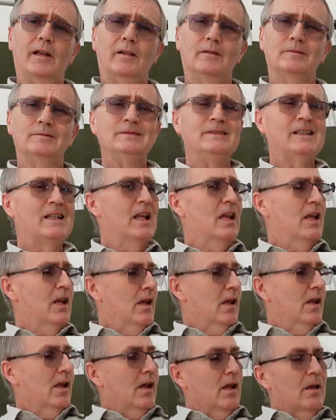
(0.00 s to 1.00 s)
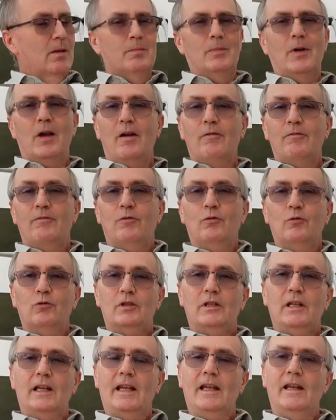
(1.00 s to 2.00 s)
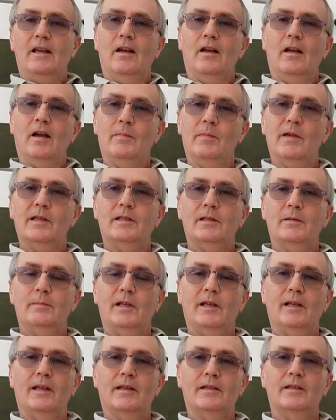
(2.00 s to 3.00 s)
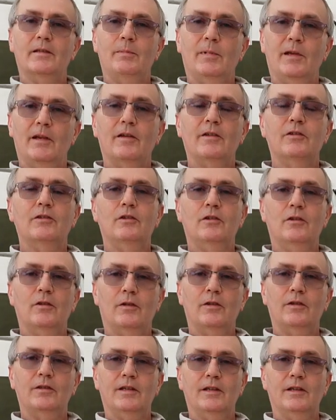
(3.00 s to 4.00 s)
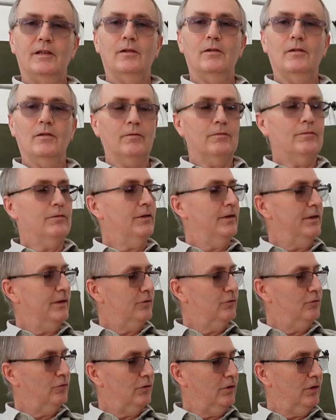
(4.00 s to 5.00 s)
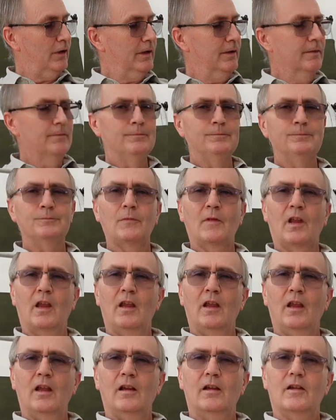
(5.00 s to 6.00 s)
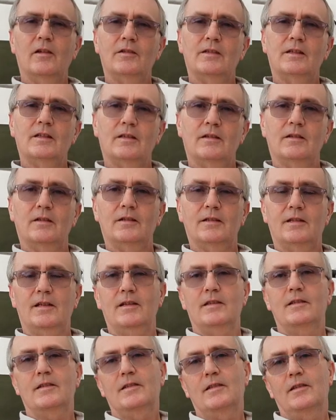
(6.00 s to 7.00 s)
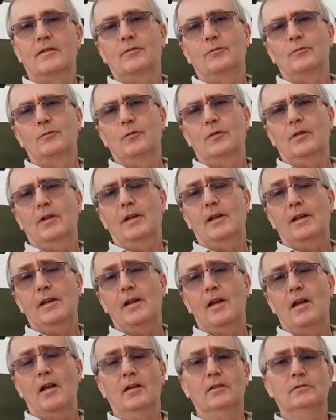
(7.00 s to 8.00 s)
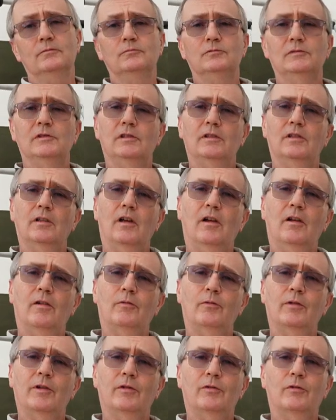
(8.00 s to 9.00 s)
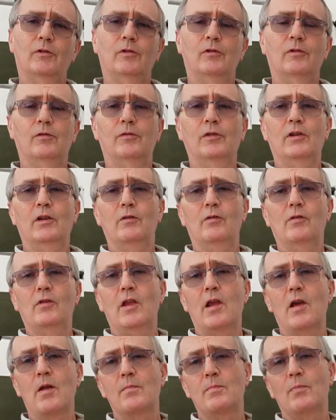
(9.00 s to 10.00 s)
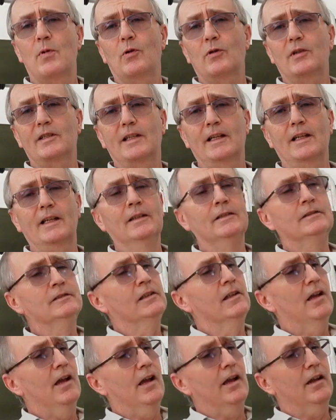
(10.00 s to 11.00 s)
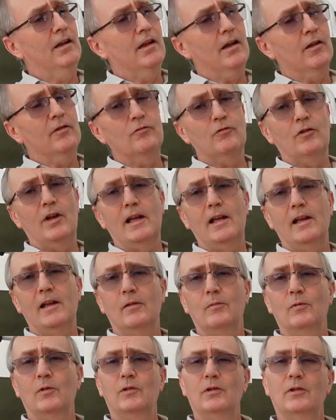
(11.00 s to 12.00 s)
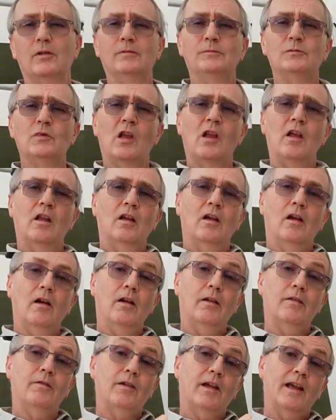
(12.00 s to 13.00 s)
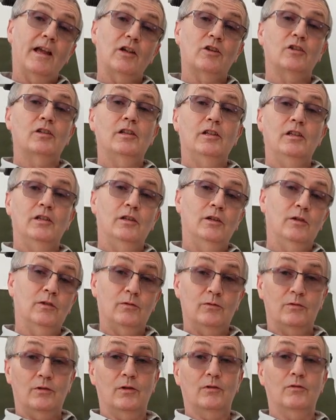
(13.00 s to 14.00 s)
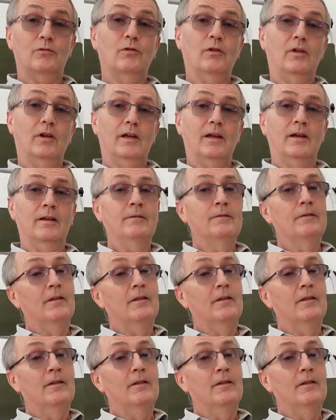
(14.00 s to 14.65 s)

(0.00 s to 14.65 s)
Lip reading: out. But unfortunately, I must admit, that's about as good as it got for this trolley. Because since the halfway through the review, the unboxing and unveiling and whatnot, I've actually used the trolley.